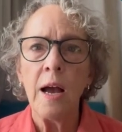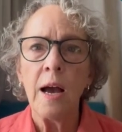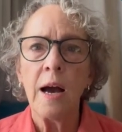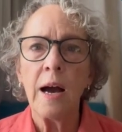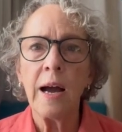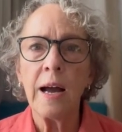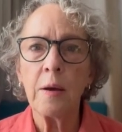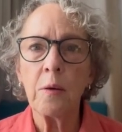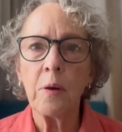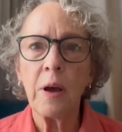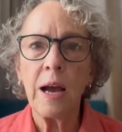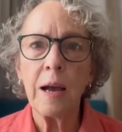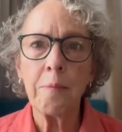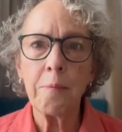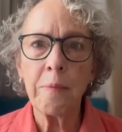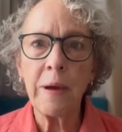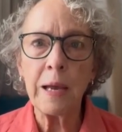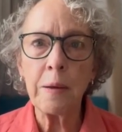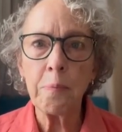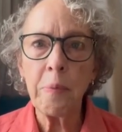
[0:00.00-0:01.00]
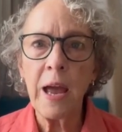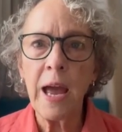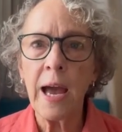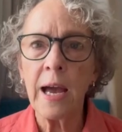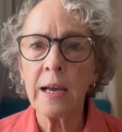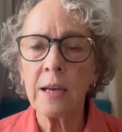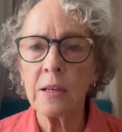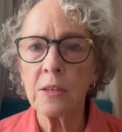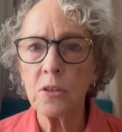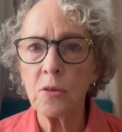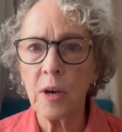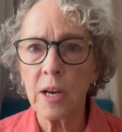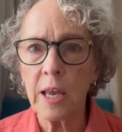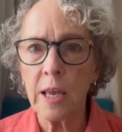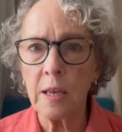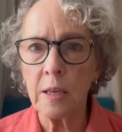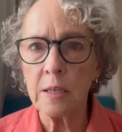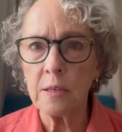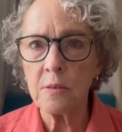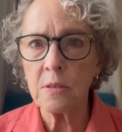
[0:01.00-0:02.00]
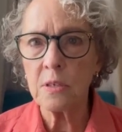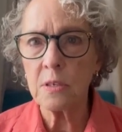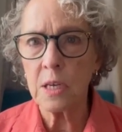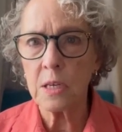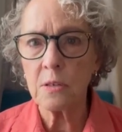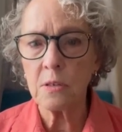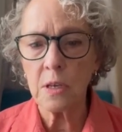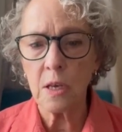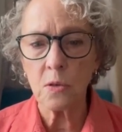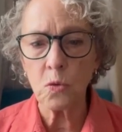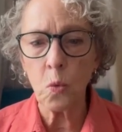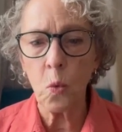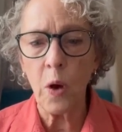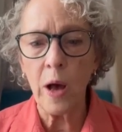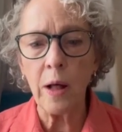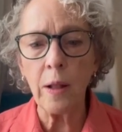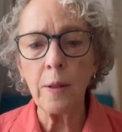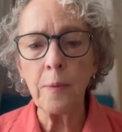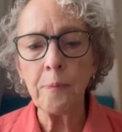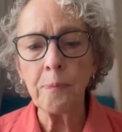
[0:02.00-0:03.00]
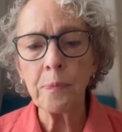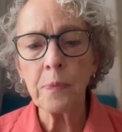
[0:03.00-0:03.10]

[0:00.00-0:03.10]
I might pack trekking sticks as well.